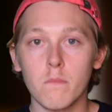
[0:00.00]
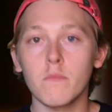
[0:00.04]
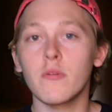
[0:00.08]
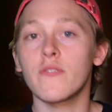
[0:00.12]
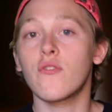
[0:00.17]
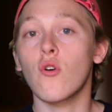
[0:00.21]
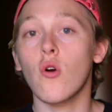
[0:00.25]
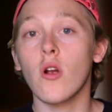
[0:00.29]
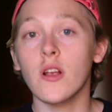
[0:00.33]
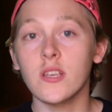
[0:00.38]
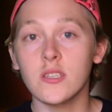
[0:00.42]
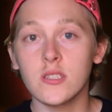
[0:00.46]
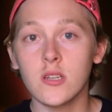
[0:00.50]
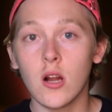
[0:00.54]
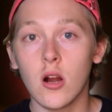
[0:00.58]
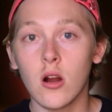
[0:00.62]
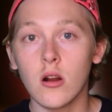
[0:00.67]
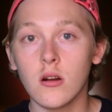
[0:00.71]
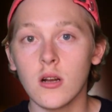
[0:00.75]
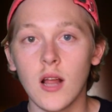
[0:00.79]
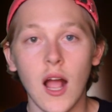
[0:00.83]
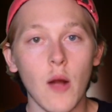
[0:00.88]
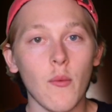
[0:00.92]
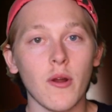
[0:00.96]
Before I
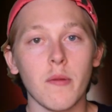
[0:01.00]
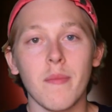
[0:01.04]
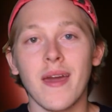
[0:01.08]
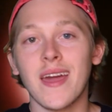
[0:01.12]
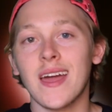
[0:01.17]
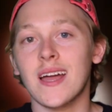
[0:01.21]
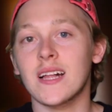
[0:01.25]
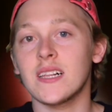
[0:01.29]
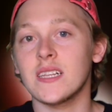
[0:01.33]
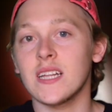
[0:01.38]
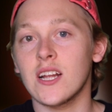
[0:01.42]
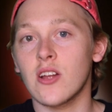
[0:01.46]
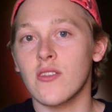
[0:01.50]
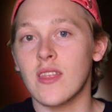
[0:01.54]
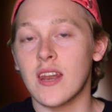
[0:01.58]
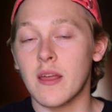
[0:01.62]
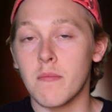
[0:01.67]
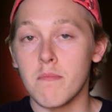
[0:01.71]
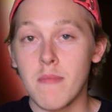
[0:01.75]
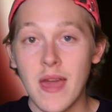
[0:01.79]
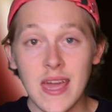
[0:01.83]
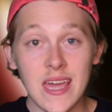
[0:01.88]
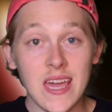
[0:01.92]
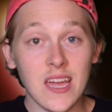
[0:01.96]
start, I want to make it clear that
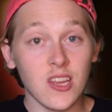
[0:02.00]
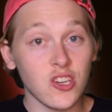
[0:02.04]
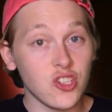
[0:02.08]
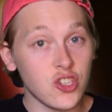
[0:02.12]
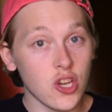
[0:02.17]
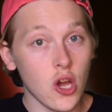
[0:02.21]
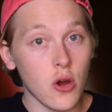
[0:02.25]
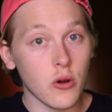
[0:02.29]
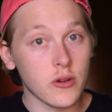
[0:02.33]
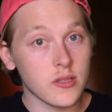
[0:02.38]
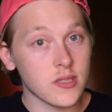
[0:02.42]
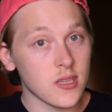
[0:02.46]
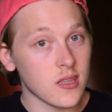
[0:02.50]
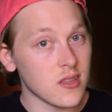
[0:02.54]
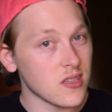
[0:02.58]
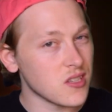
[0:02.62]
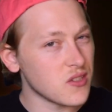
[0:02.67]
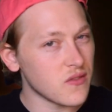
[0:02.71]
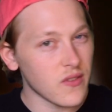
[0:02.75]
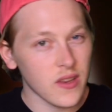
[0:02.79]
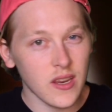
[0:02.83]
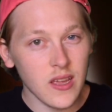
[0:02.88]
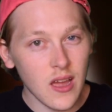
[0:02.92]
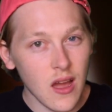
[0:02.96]
I'm making jokes in
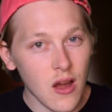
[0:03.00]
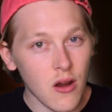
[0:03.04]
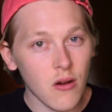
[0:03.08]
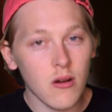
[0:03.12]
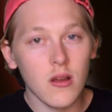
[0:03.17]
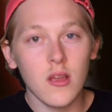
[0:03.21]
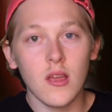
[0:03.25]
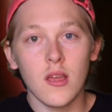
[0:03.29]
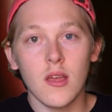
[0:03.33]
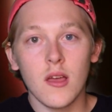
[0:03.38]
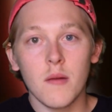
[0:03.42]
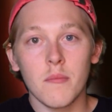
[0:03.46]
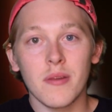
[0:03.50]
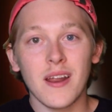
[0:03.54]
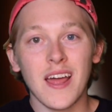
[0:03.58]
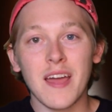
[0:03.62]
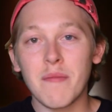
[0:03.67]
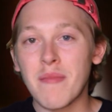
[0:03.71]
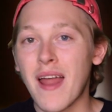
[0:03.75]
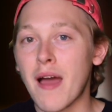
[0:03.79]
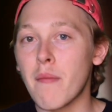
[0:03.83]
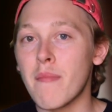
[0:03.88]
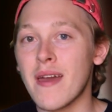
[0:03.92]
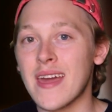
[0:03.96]
this video, but I
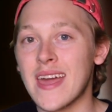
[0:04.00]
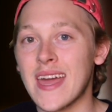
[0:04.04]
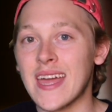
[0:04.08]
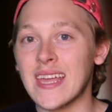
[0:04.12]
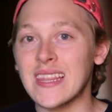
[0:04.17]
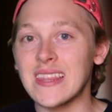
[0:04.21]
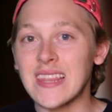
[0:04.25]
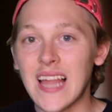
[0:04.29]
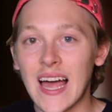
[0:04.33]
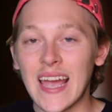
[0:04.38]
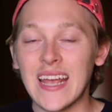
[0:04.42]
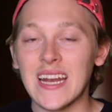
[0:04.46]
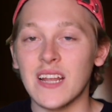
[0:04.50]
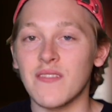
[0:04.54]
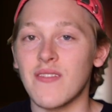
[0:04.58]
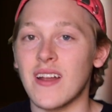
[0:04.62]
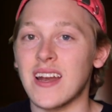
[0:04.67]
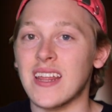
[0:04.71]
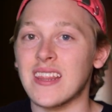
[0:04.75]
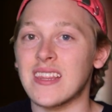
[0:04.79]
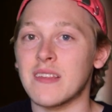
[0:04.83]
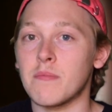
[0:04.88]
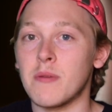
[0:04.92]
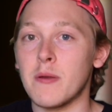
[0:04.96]
am not making light of
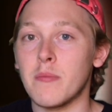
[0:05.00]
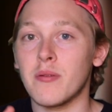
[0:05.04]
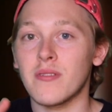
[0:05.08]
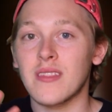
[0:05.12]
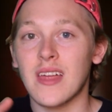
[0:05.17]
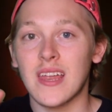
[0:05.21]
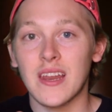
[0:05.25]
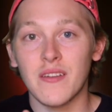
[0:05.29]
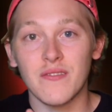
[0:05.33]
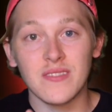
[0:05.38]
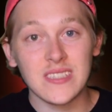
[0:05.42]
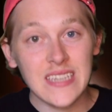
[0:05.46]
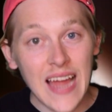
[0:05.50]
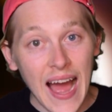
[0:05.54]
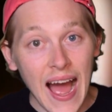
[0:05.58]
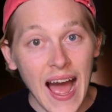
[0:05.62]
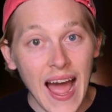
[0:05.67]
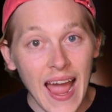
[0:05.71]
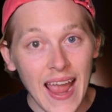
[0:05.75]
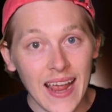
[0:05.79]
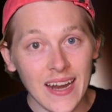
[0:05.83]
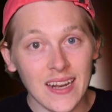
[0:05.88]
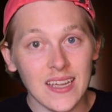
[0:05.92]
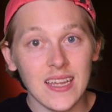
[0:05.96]
any of the people that have
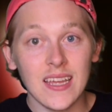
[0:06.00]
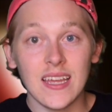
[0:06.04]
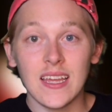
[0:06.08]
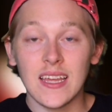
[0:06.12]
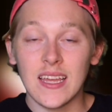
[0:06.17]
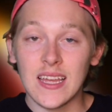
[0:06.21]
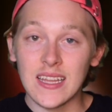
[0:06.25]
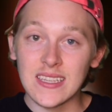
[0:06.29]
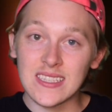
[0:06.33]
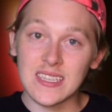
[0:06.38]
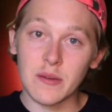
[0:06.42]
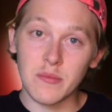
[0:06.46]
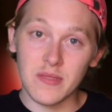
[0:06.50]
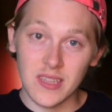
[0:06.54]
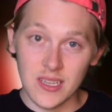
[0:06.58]
died in some of